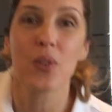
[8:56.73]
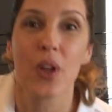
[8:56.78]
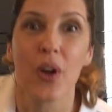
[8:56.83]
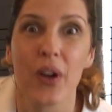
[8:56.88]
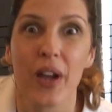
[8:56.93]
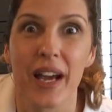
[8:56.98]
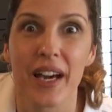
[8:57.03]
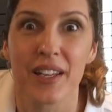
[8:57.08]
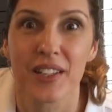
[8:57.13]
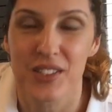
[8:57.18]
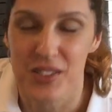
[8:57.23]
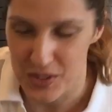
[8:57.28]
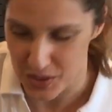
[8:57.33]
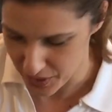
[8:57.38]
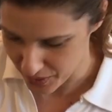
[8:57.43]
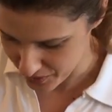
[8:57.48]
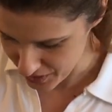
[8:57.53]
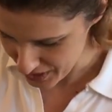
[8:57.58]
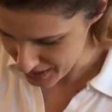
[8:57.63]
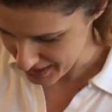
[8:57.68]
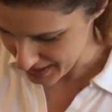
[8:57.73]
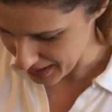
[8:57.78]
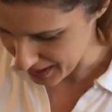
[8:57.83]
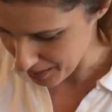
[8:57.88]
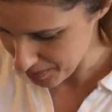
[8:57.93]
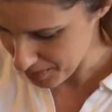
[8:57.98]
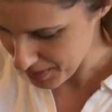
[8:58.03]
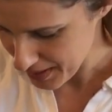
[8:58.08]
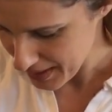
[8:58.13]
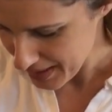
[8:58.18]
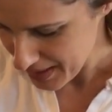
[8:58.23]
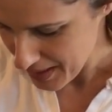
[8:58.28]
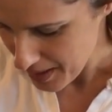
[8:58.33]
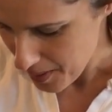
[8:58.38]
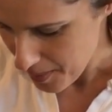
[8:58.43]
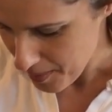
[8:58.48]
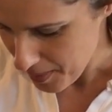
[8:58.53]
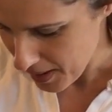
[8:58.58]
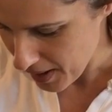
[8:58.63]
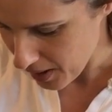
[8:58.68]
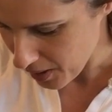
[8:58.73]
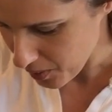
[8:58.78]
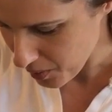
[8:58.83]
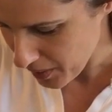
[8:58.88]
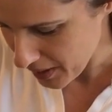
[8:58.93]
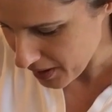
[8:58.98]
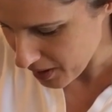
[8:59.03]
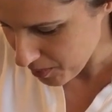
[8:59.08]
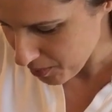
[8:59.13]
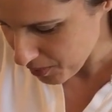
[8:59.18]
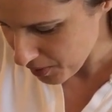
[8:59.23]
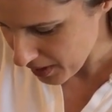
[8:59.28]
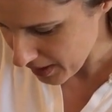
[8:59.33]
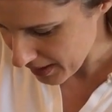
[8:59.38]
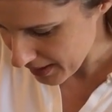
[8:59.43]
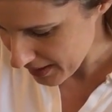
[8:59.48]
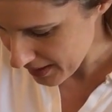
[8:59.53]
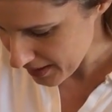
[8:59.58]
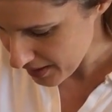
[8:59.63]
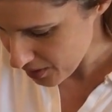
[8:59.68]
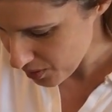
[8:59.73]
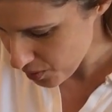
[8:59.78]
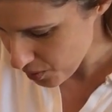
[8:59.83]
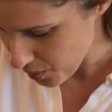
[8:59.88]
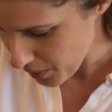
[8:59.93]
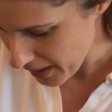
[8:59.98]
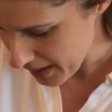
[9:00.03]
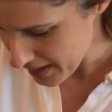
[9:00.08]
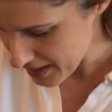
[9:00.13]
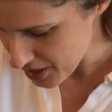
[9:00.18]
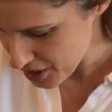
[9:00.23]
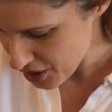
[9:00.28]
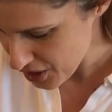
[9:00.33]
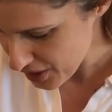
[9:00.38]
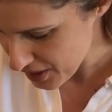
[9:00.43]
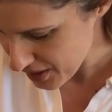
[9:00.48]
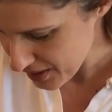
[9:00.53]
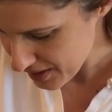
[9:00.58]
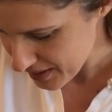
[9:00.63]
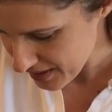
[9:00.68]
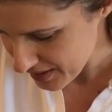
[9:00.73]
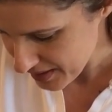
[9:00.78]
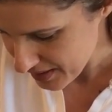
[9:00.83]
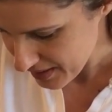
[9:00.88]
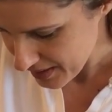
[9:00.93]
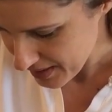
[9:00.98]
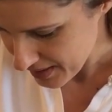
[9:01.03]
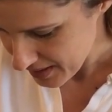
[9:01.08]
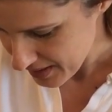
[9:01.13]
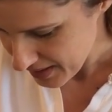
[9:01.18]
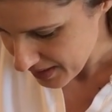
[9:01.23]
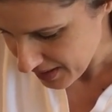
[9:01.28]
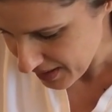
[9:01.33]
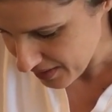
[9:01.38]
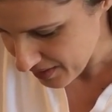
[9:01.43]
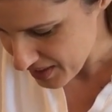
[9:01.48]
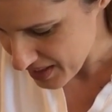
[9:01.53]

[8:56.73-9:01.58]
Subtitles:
know how to serve this up, but we're going to put a little wedge of